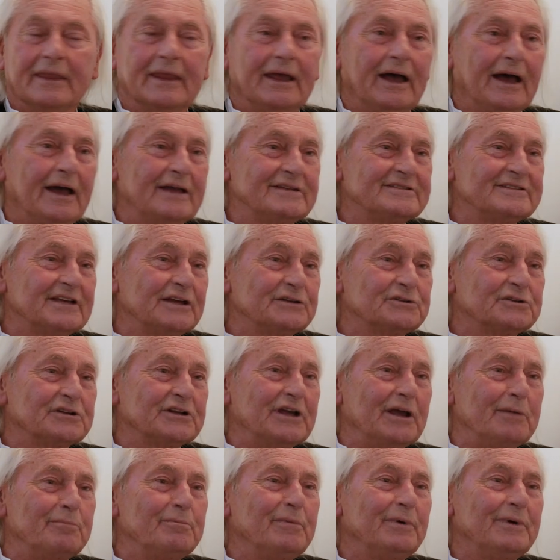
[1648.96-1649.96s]
I said to
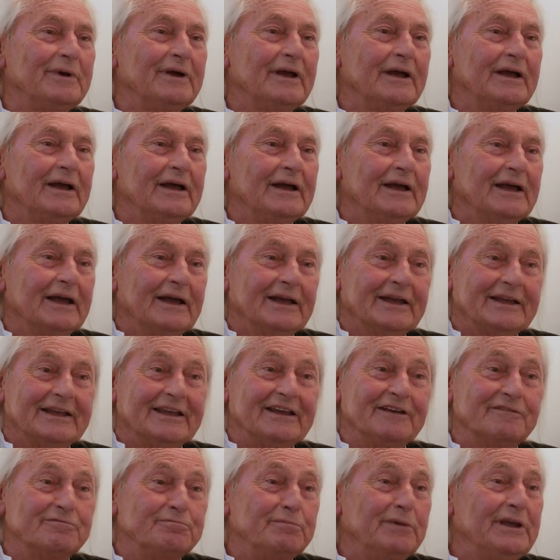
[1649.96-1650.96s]
him,
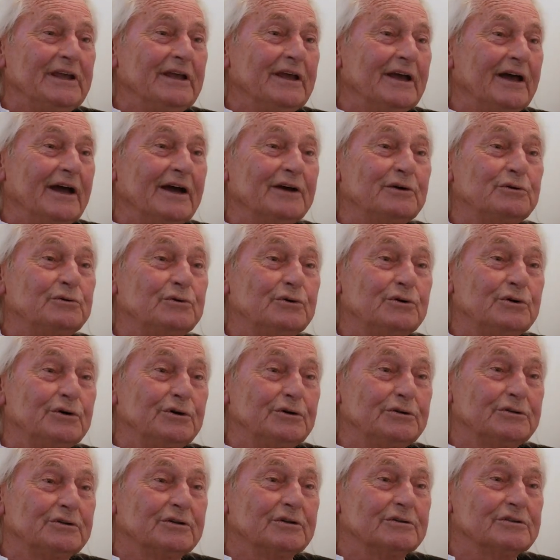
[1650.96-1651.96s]
give me a
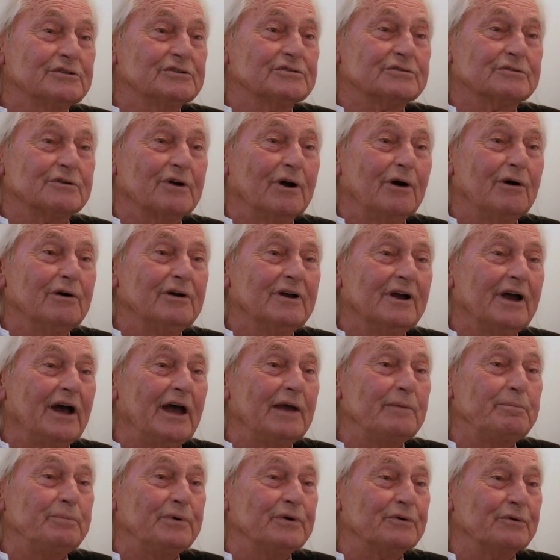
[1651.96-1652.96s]
good, strong
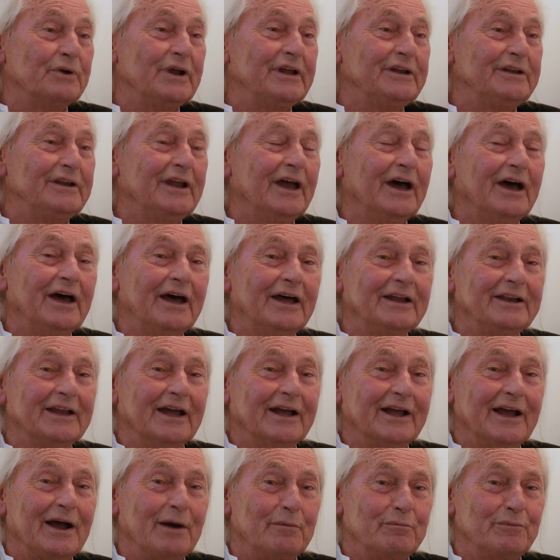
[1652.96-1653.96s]
caipirinha and I
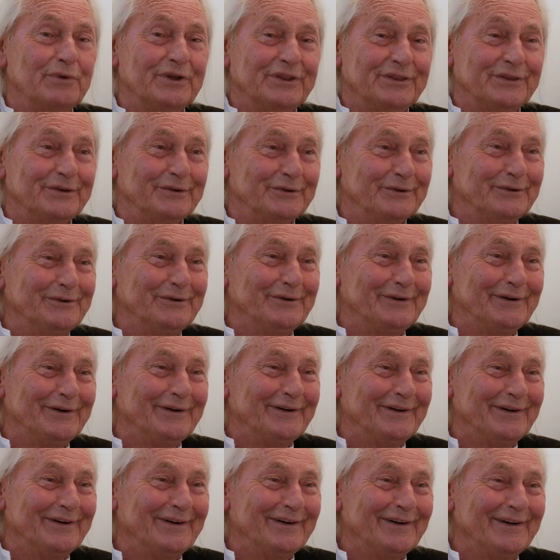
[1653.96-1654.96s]
come with you.
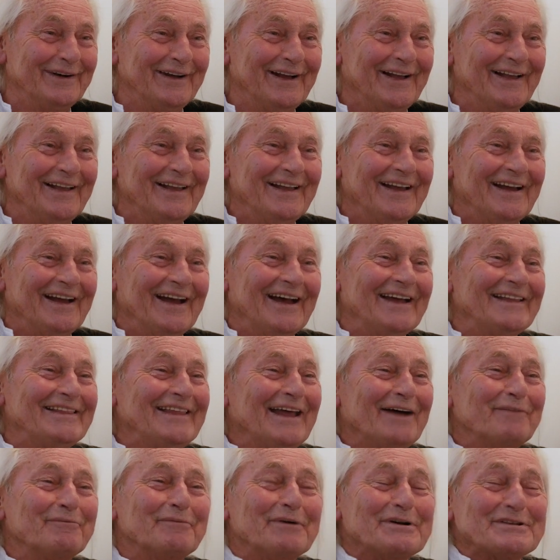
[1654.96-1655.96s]
And
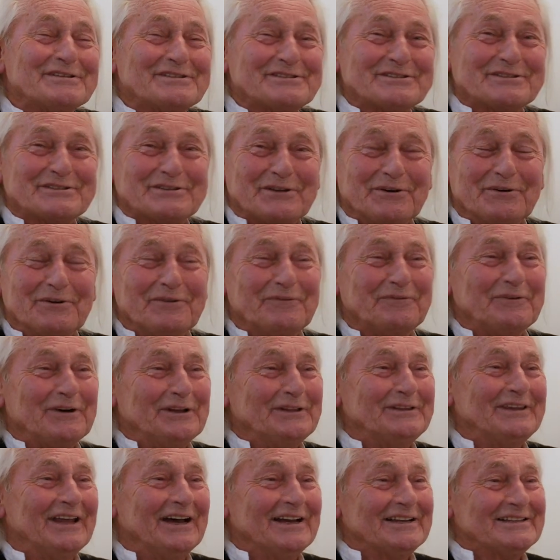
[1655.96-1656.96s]
that was so
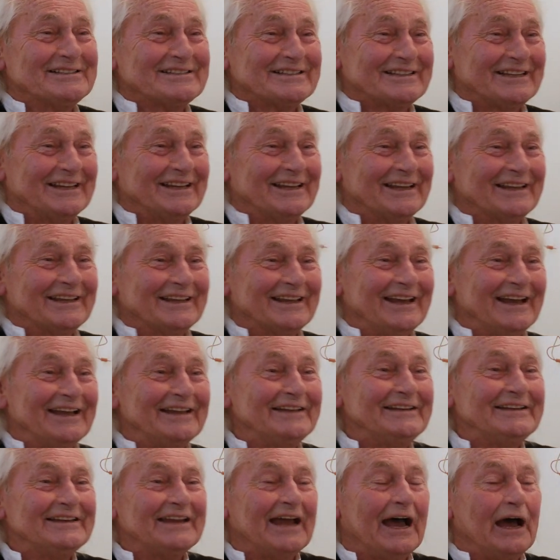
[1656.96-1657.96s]
fantastic.
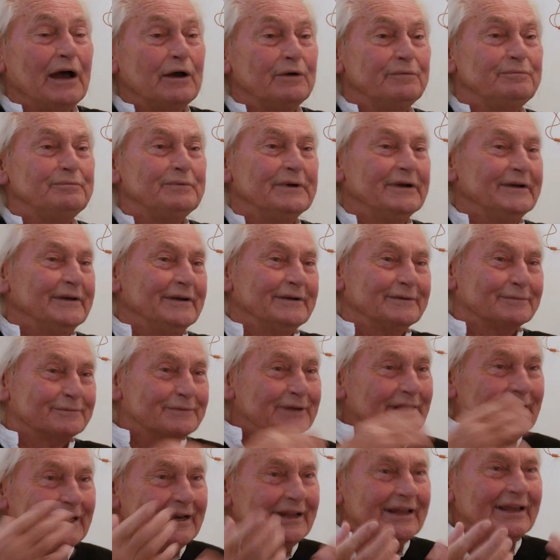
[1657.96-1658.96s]
And I
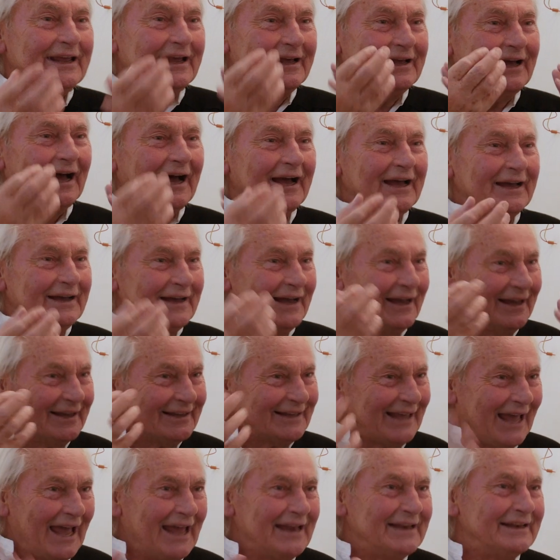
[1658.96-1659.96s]
really,
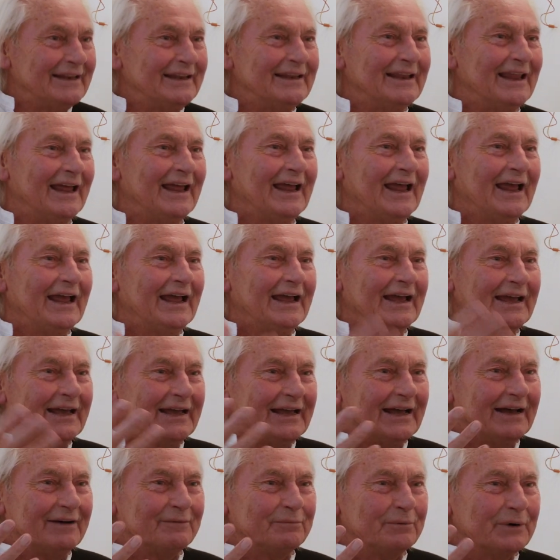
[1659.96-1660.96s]
again,
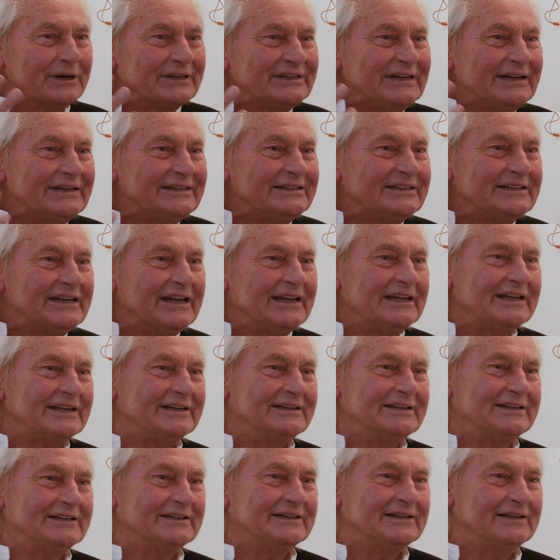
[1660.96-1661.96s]
what he
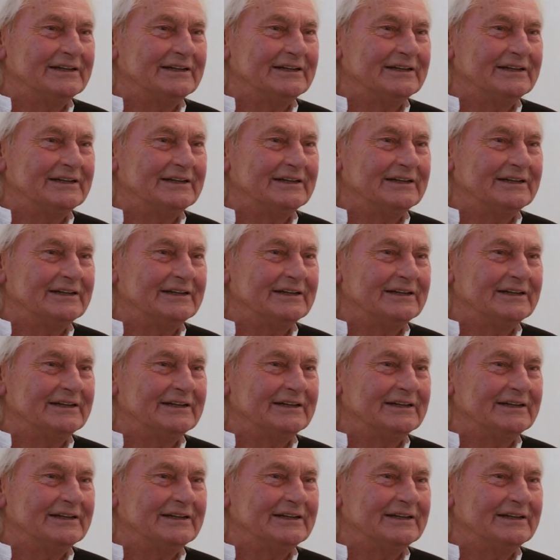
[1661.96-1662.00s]
did